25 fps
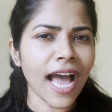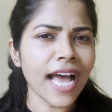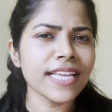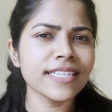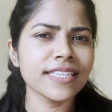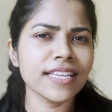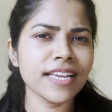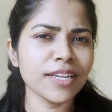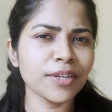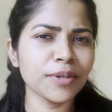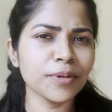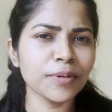
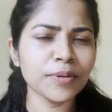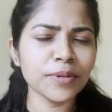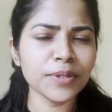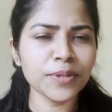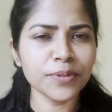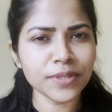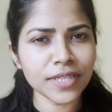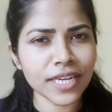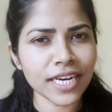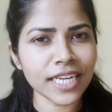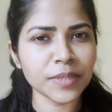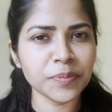As I know,
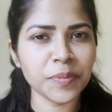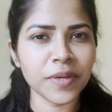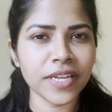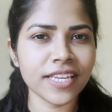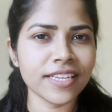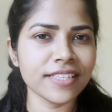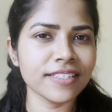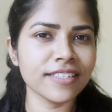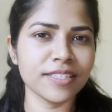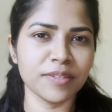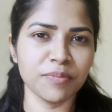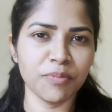user
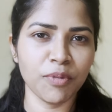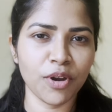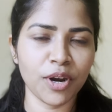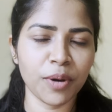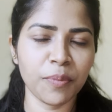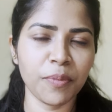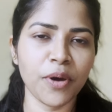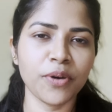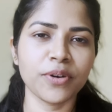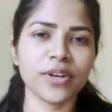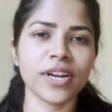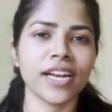experience is
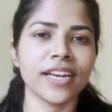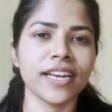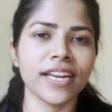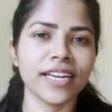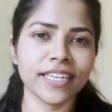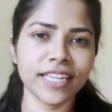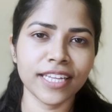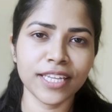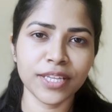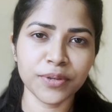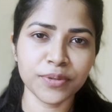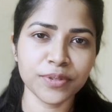more about
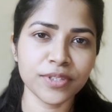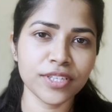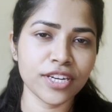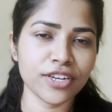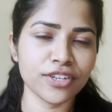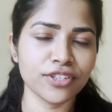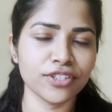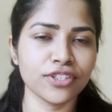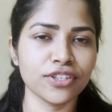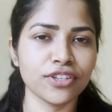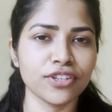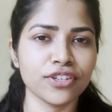conducting
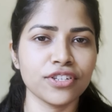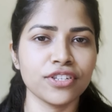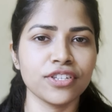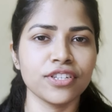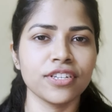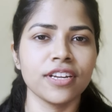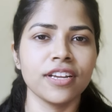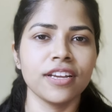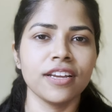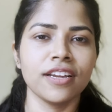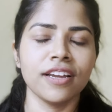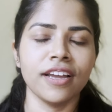user
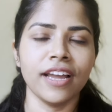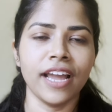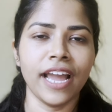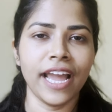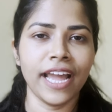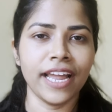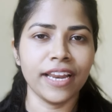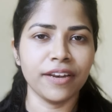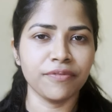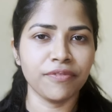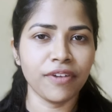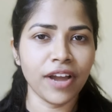research
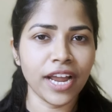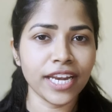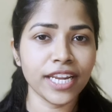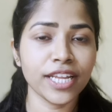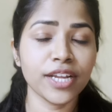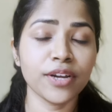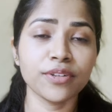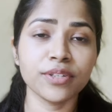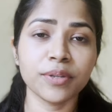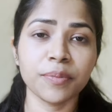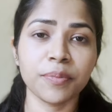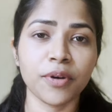and
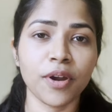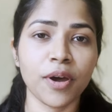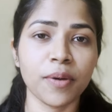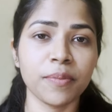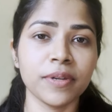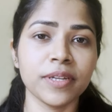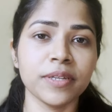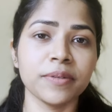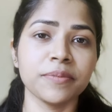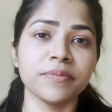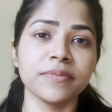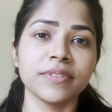finding out the
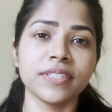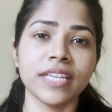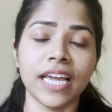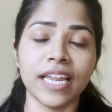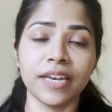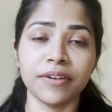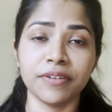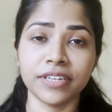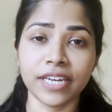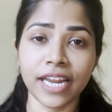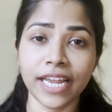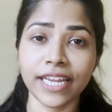problems
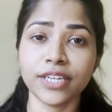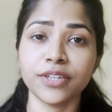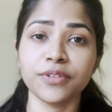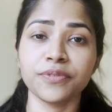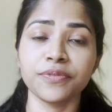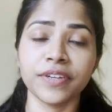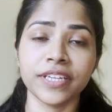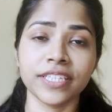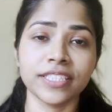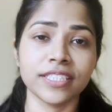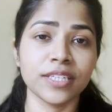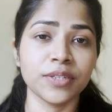and trying
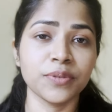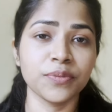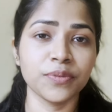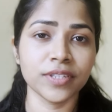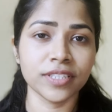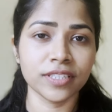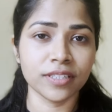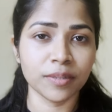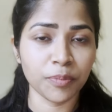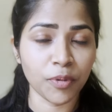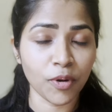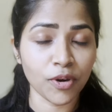to fix it
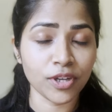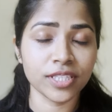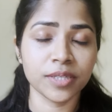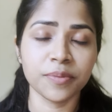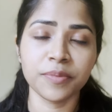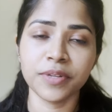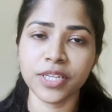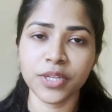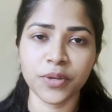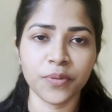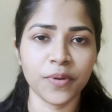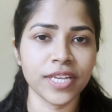with
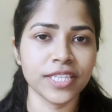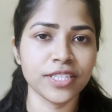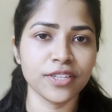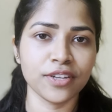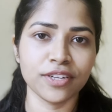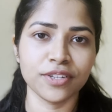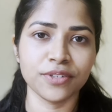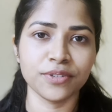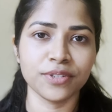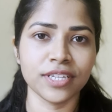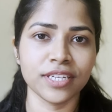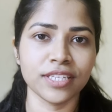possible UI
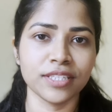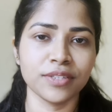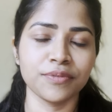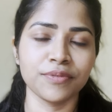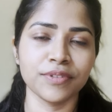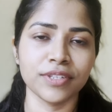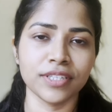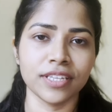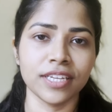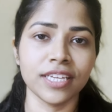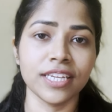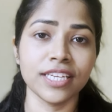
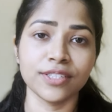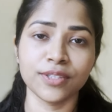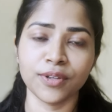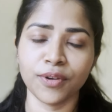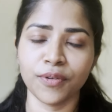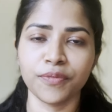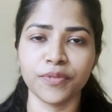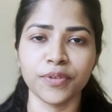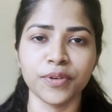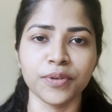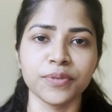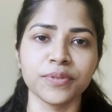solutions with the ease
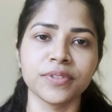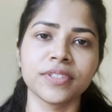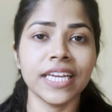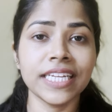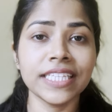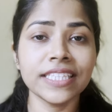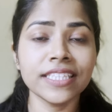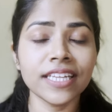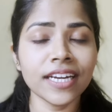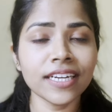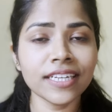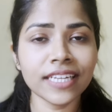of use.
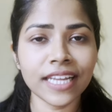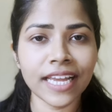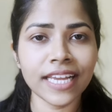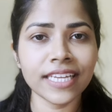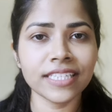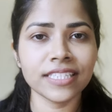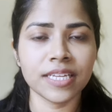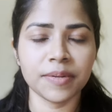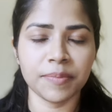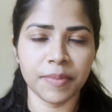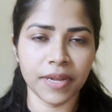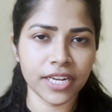In that
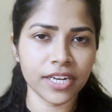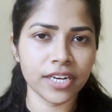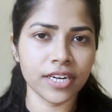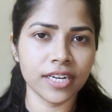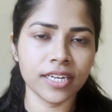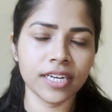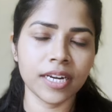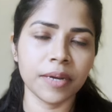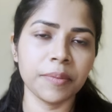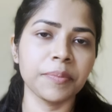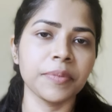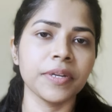case, in my
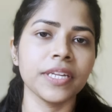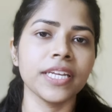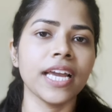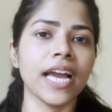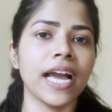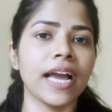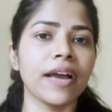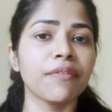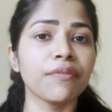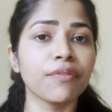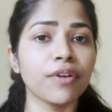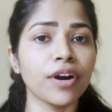current
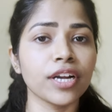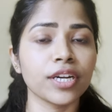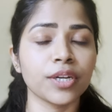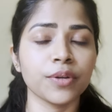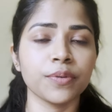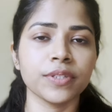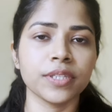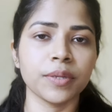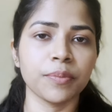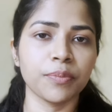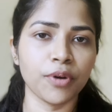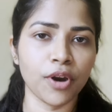company, I have
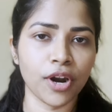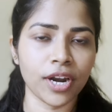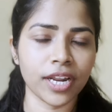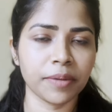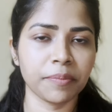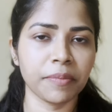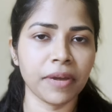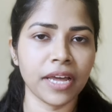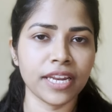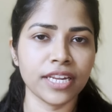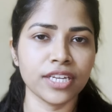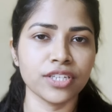worked with the
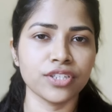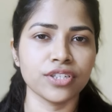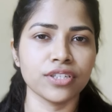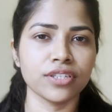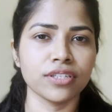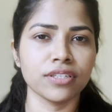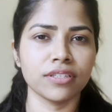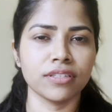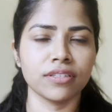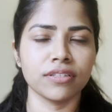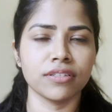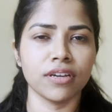product
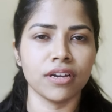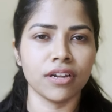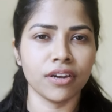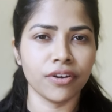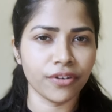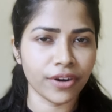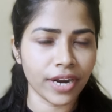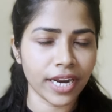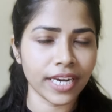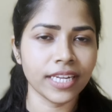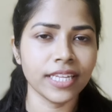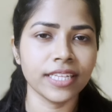managers
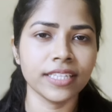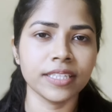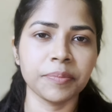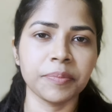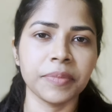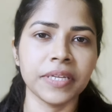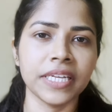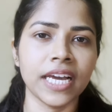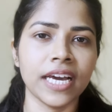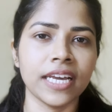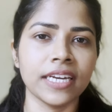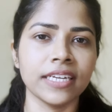on writing the
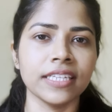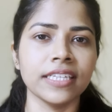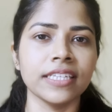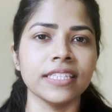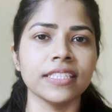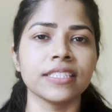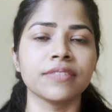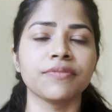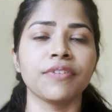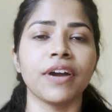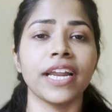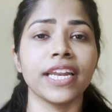
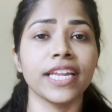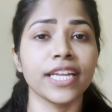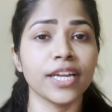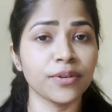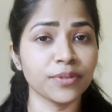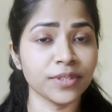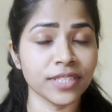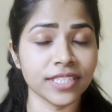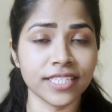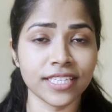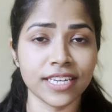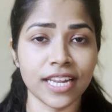PRDs, finding
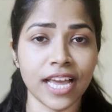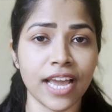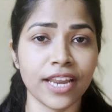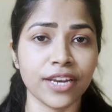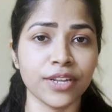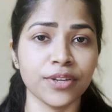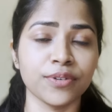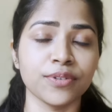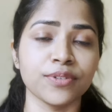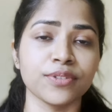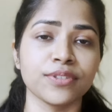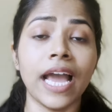out the
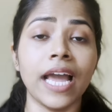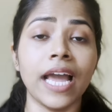scenarios